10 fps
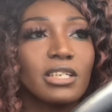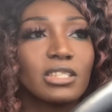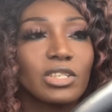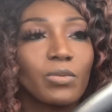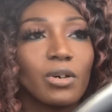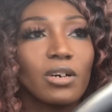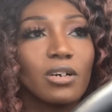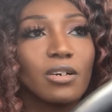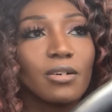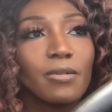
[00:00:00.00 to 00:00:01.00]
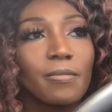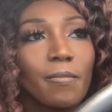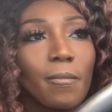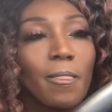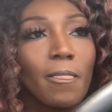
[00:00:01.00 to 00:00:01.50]
she will
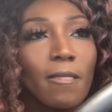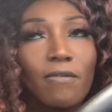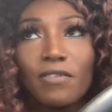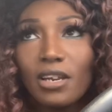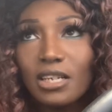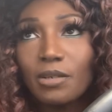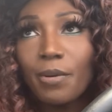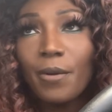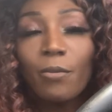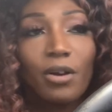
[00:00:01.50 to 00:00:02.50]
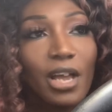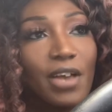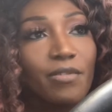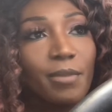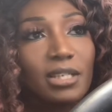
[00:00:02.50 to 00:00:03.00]
uh, fill out the paperwork and
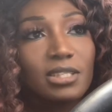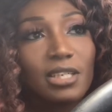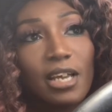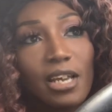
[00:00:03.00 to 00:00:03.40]
have it back today.